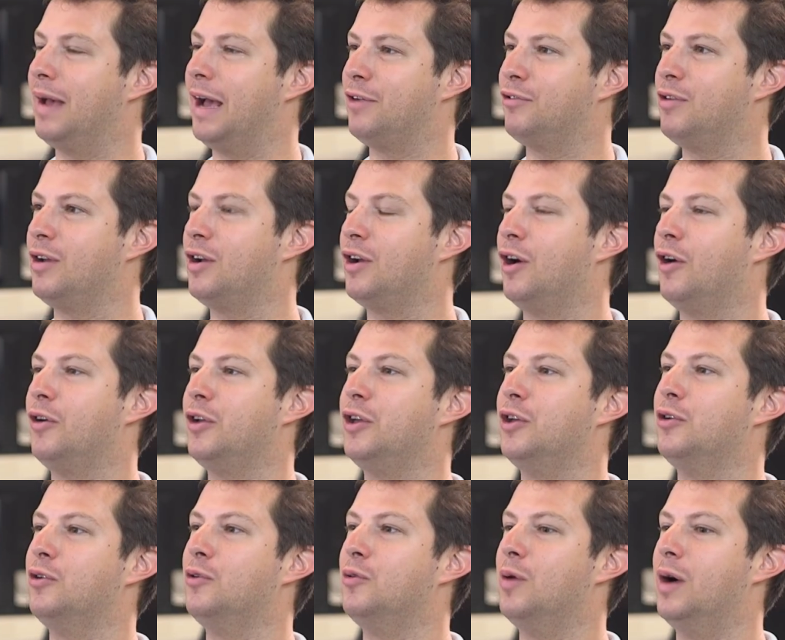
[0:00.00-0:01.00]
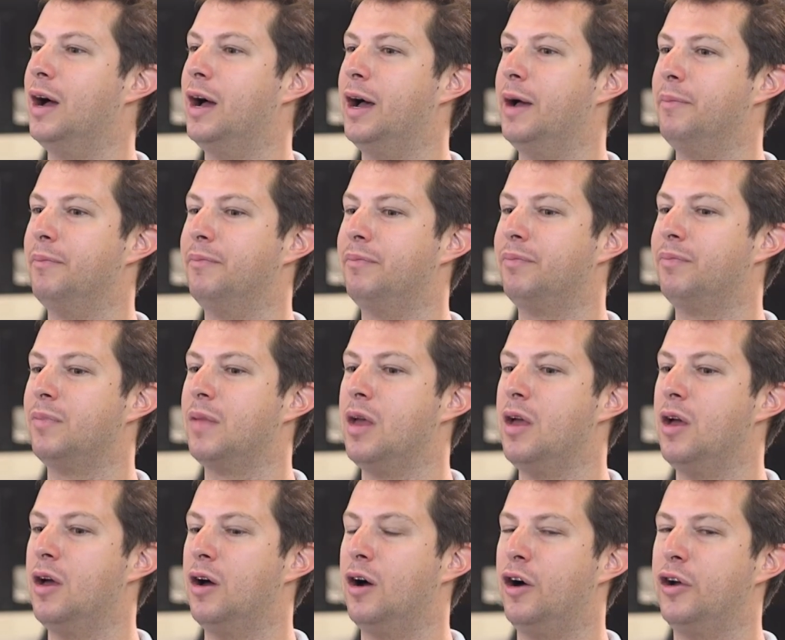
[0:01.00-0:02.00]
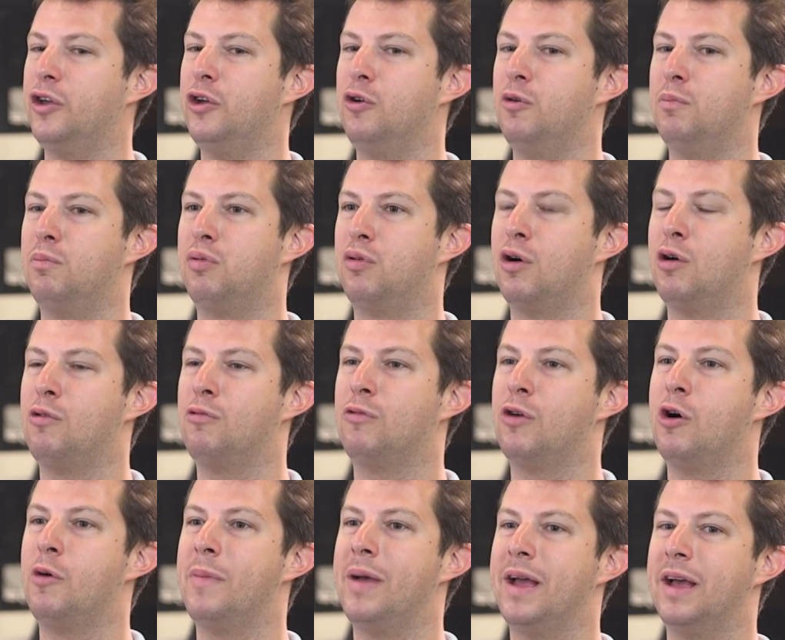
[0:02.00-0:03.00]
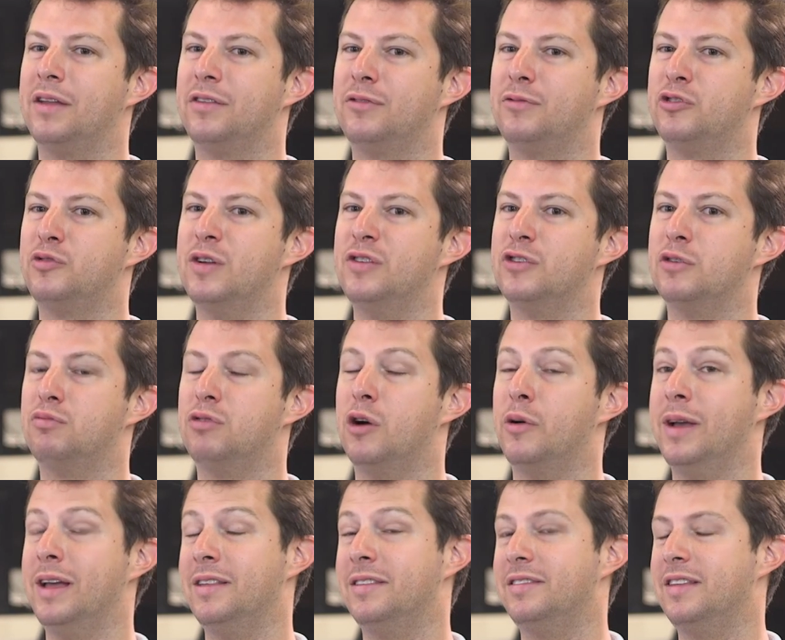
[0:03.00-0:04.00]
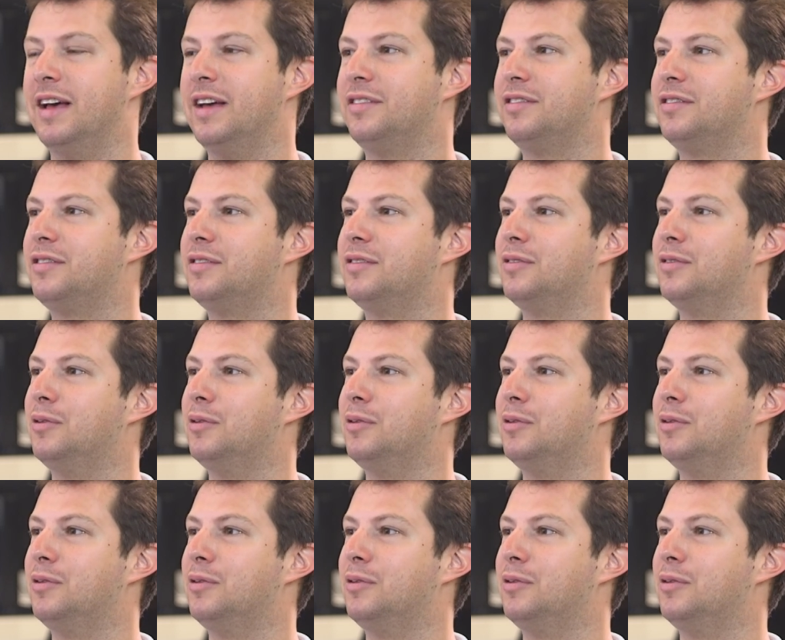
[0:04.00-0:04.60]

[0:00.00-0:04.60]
Patrick, are you um, are you pro romance, which means you're pro incest,